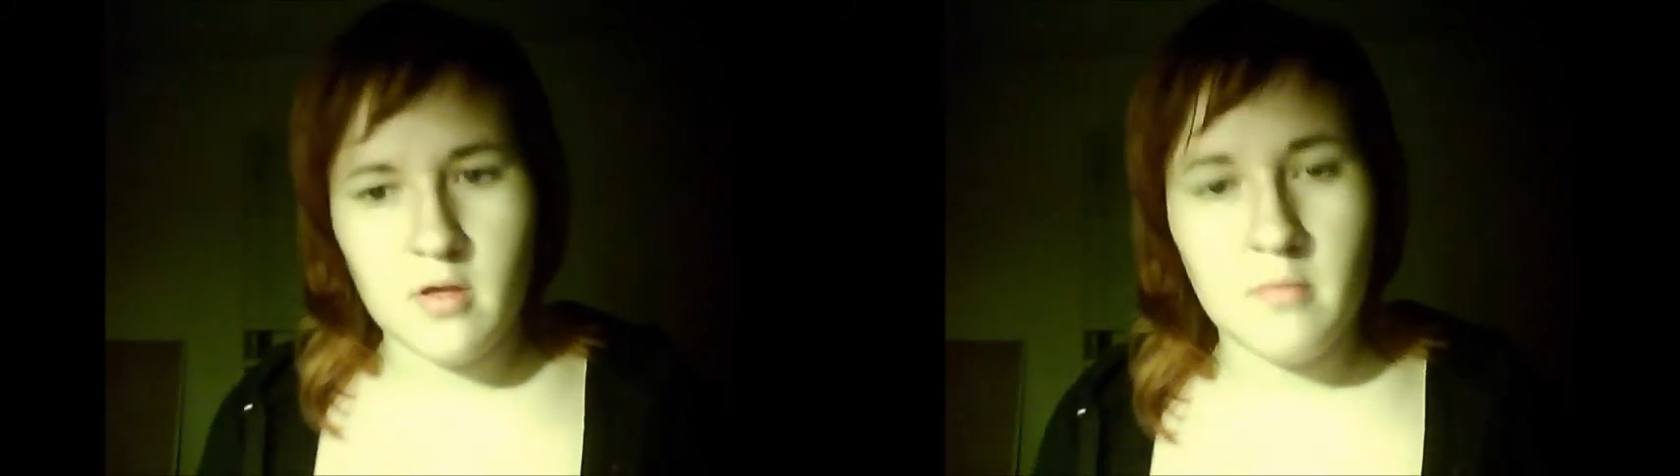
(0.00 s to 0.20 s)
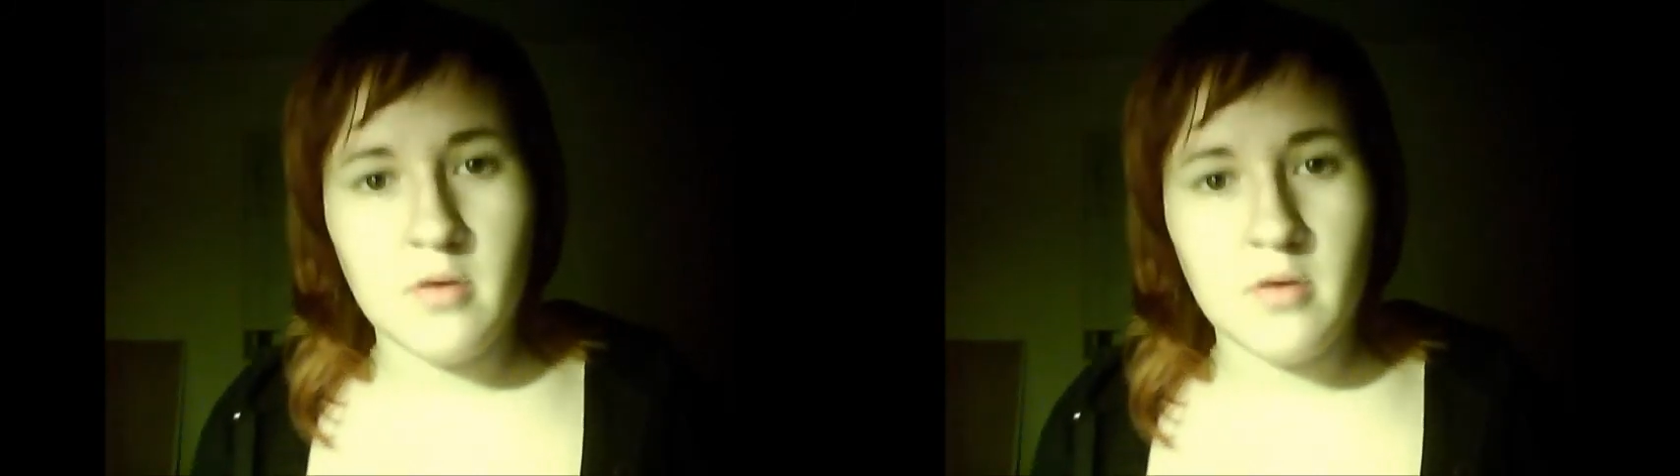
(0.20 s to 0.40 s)

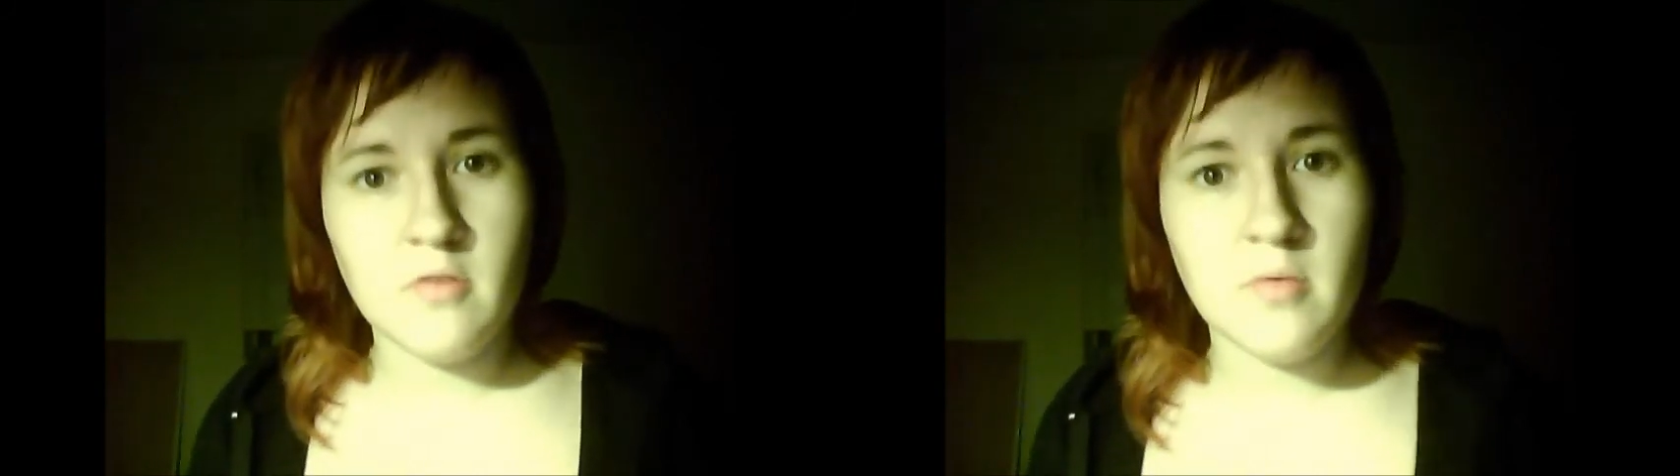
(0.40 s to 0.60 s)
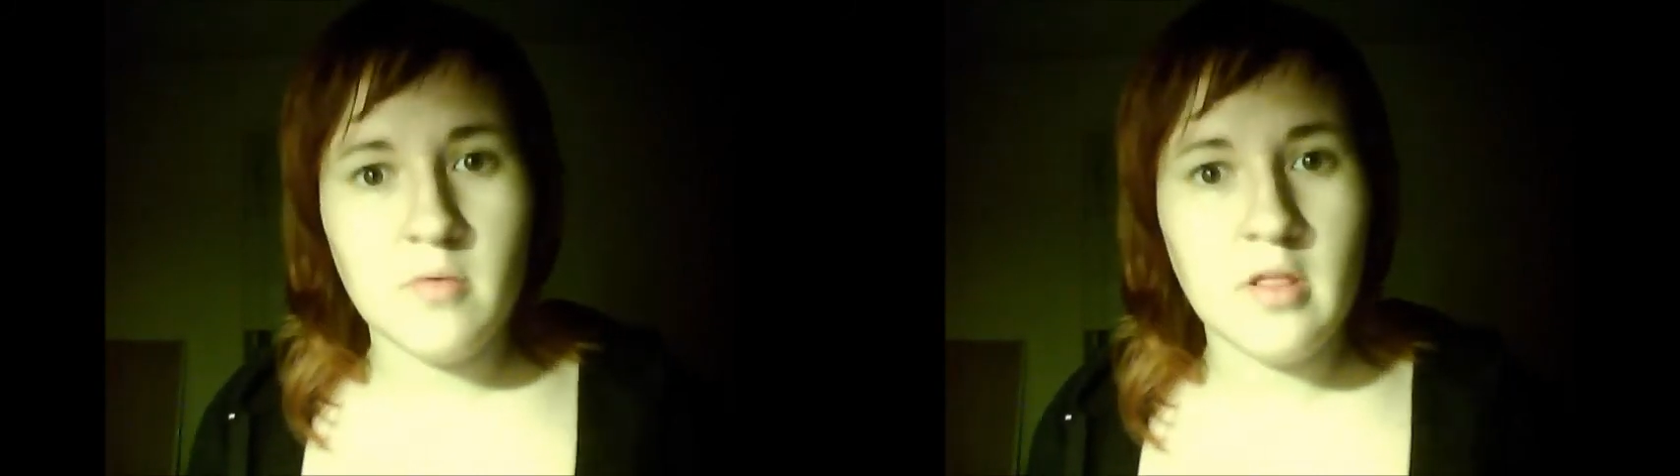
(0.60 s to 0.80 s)
But
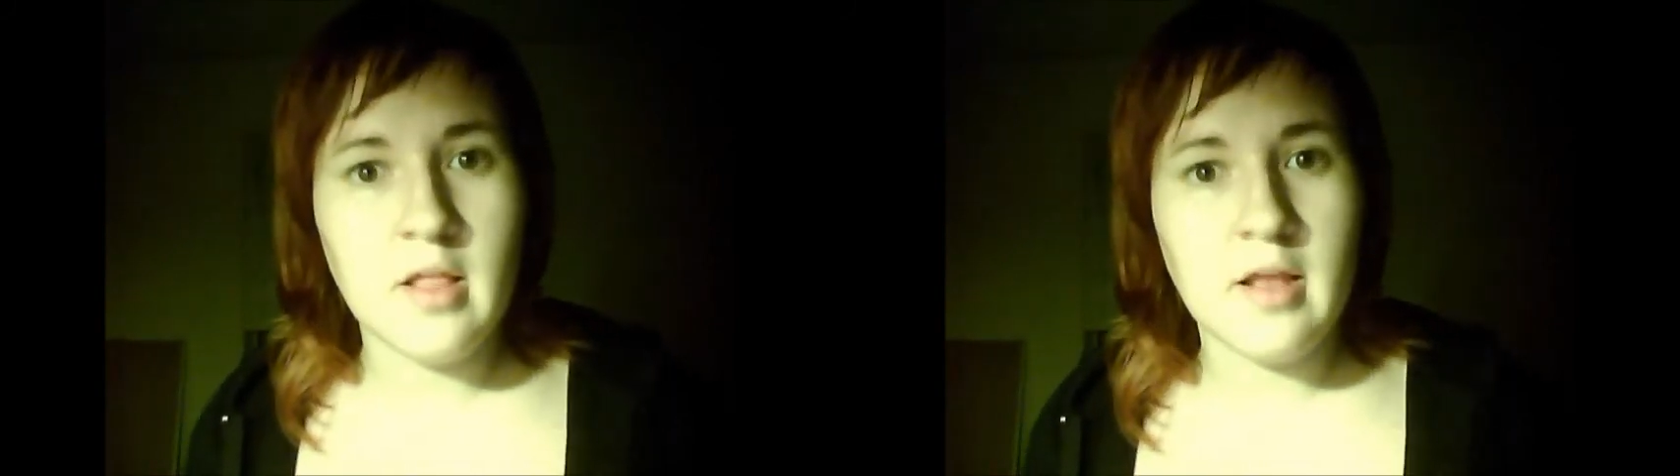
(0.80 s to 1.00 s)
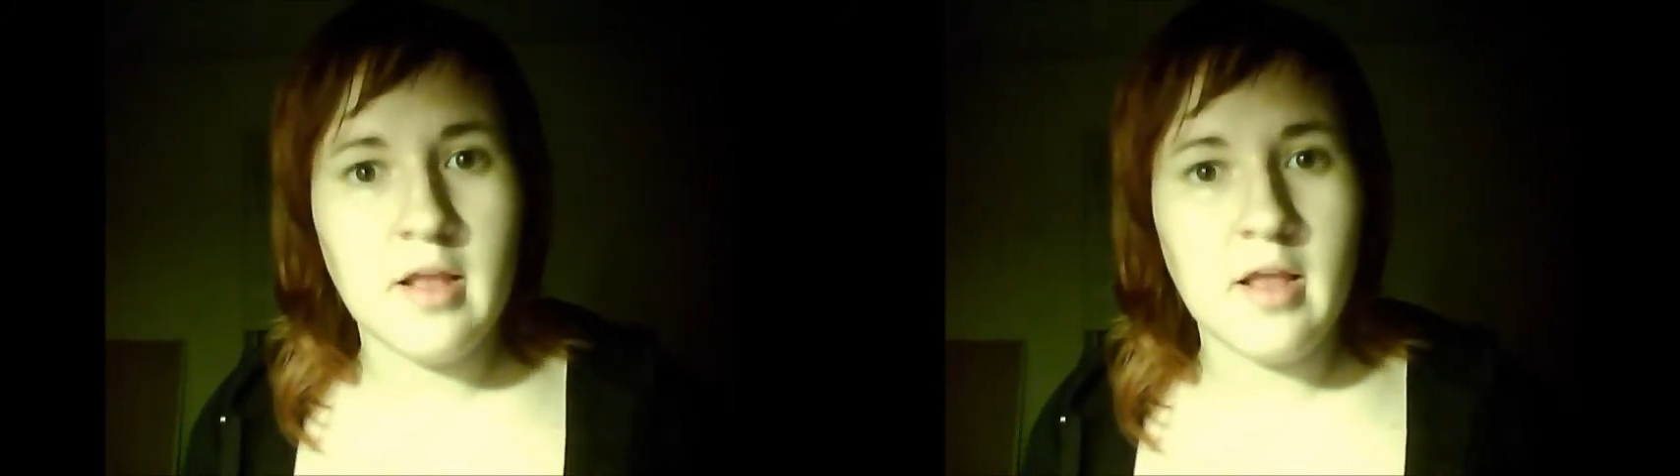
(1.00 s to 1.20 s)
it's really
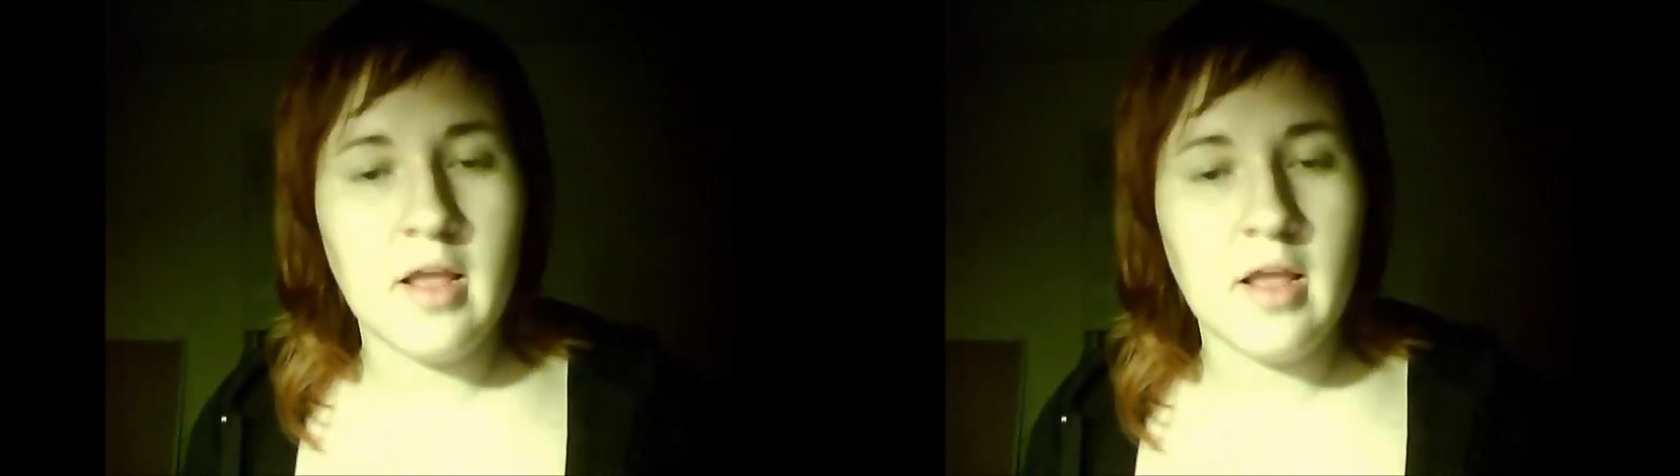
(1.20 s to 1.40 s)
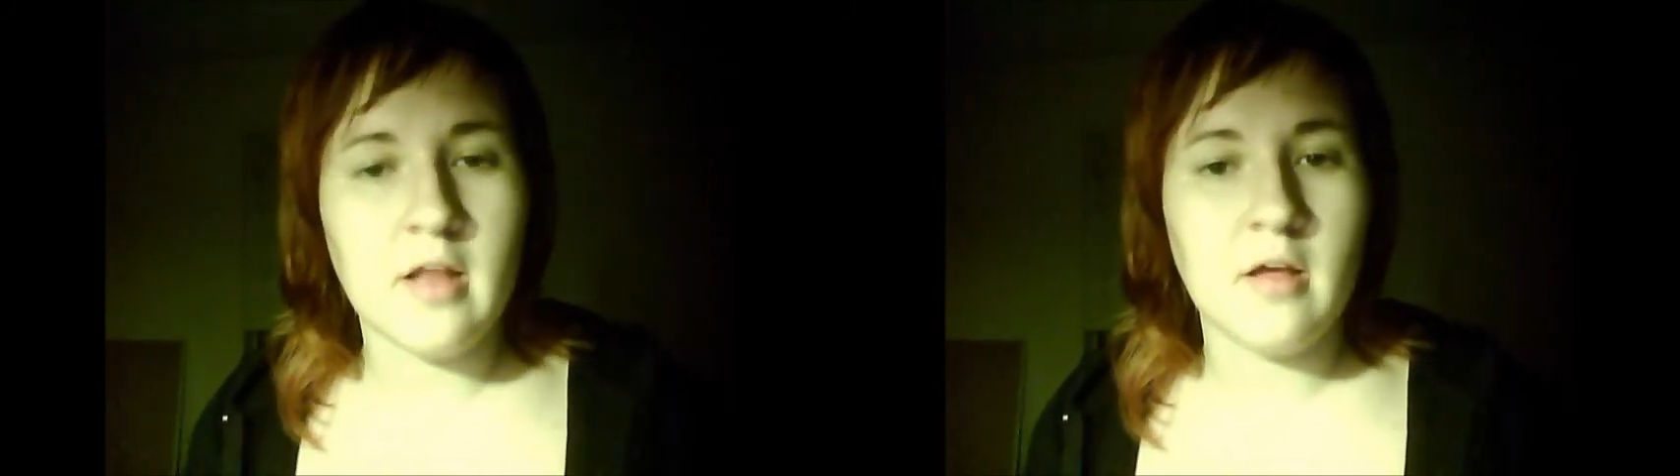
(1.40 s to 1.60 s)
late, and